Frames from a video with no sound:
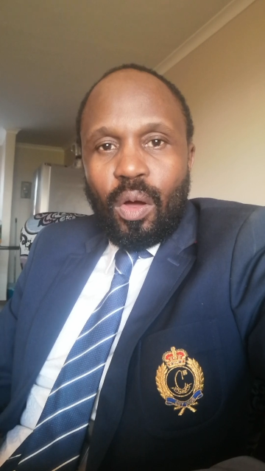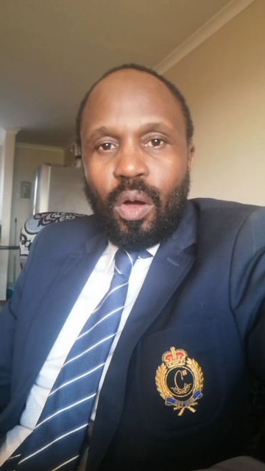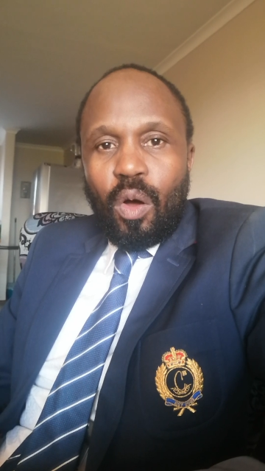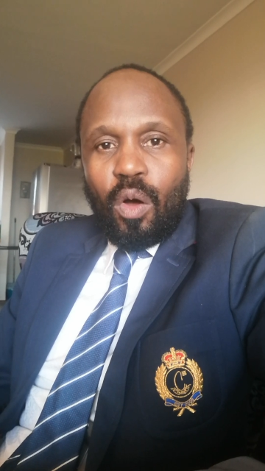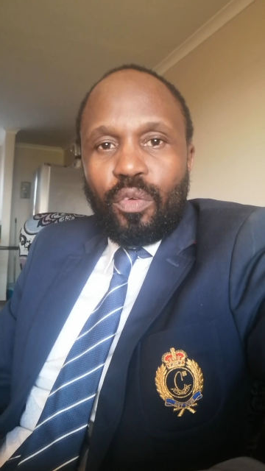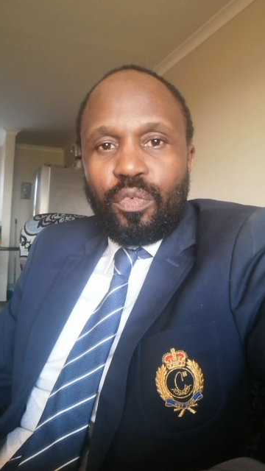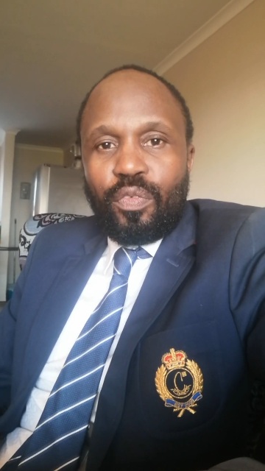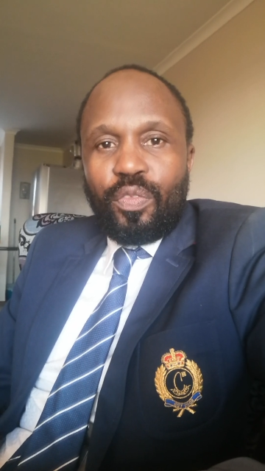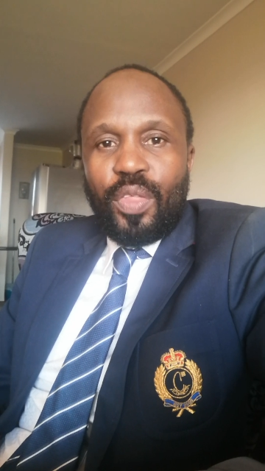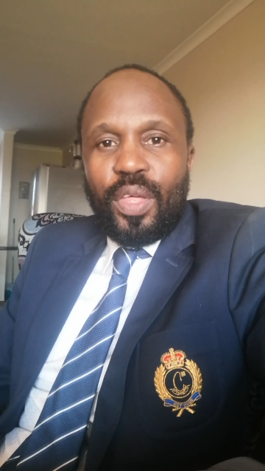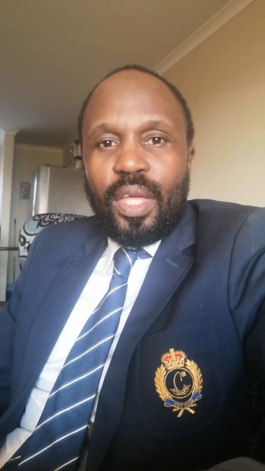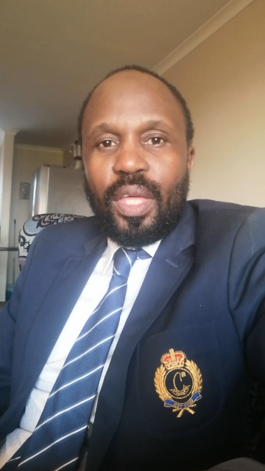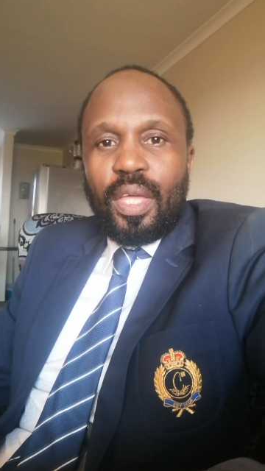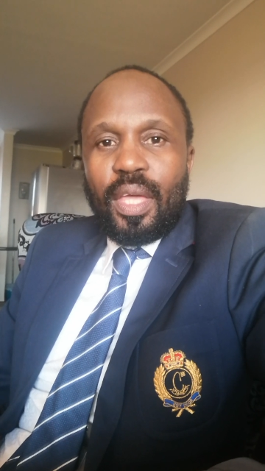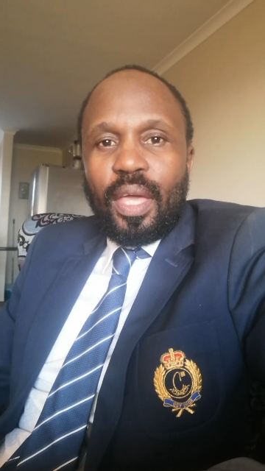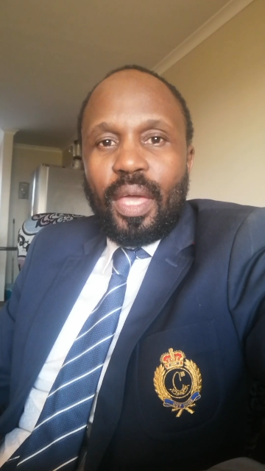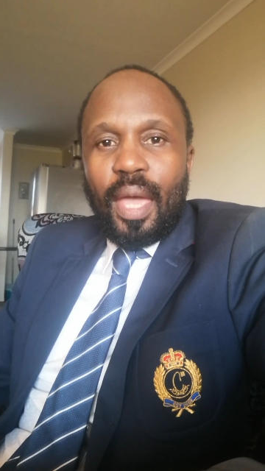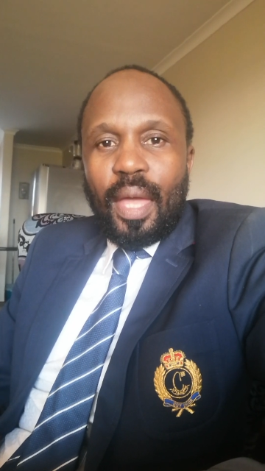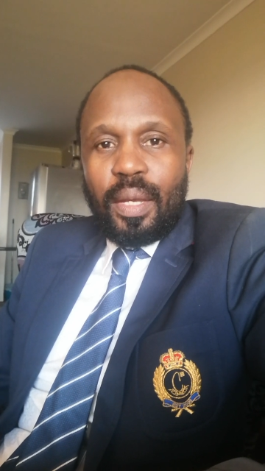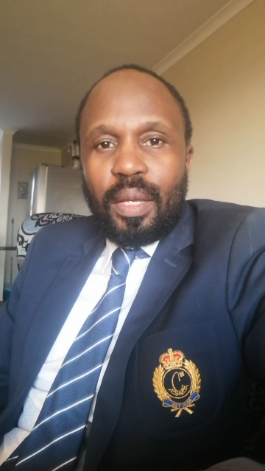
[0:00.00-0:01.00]
of
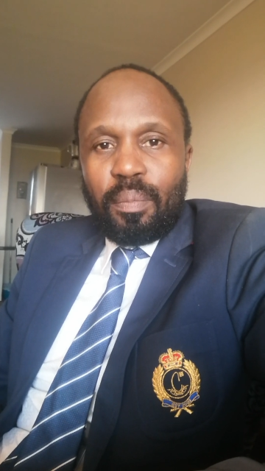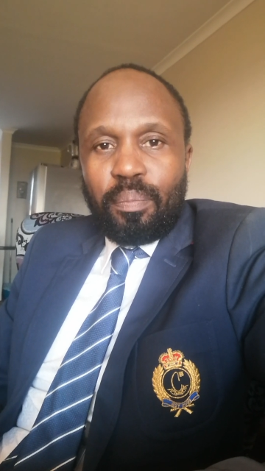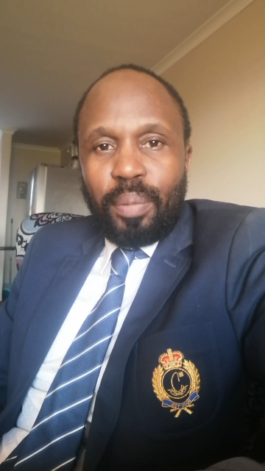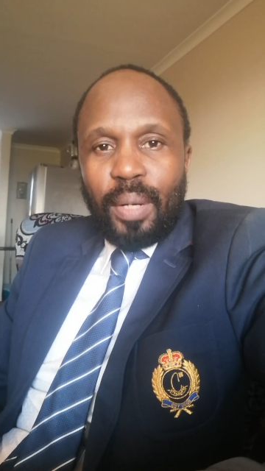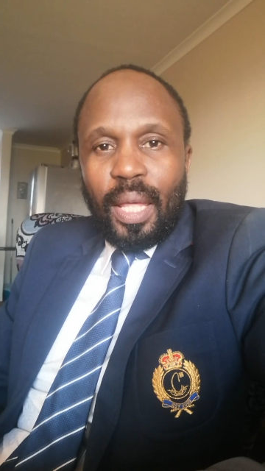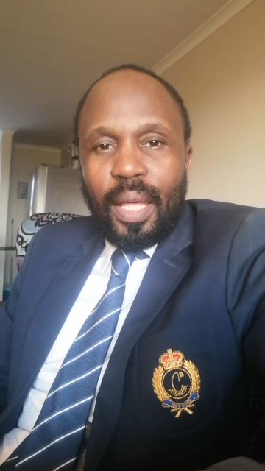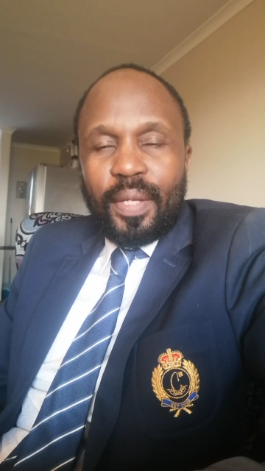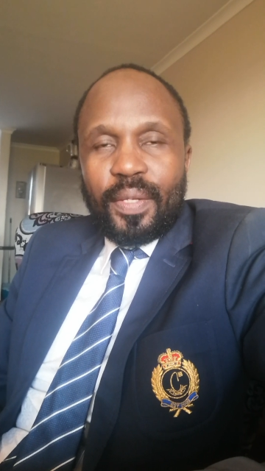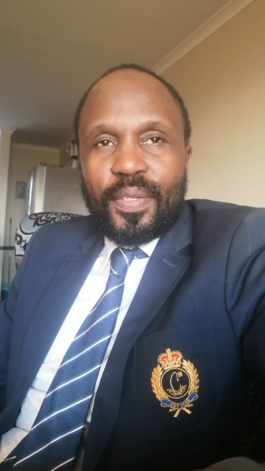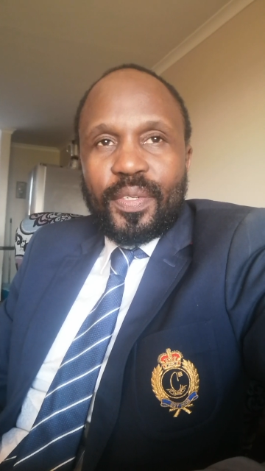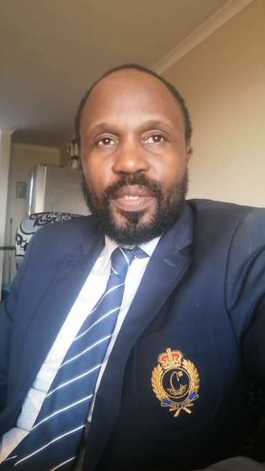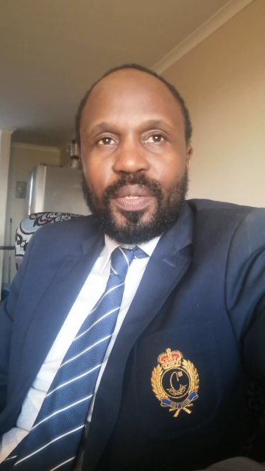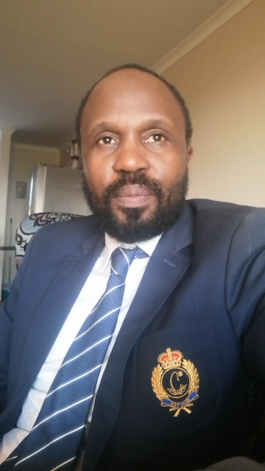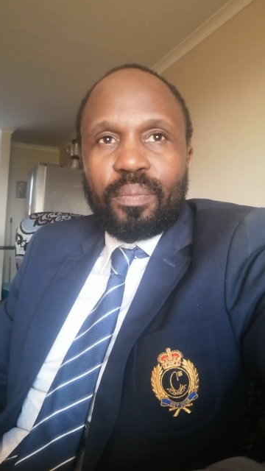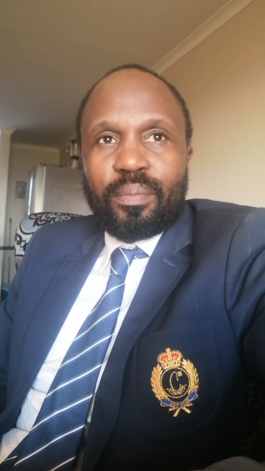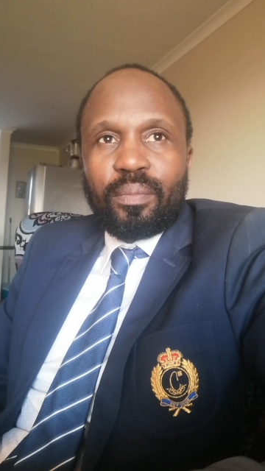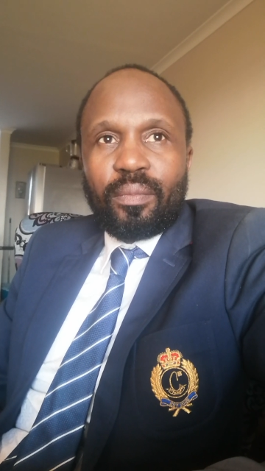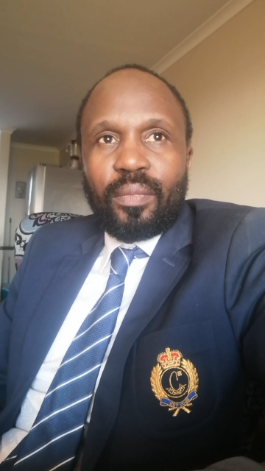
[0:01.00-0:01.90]
the handy planks,